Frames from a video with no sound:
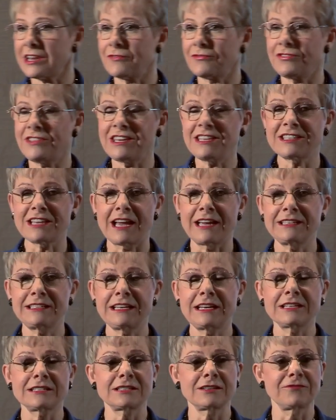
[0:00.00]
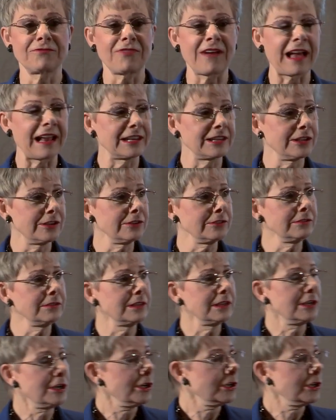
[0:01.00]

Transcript: If these ideas have value,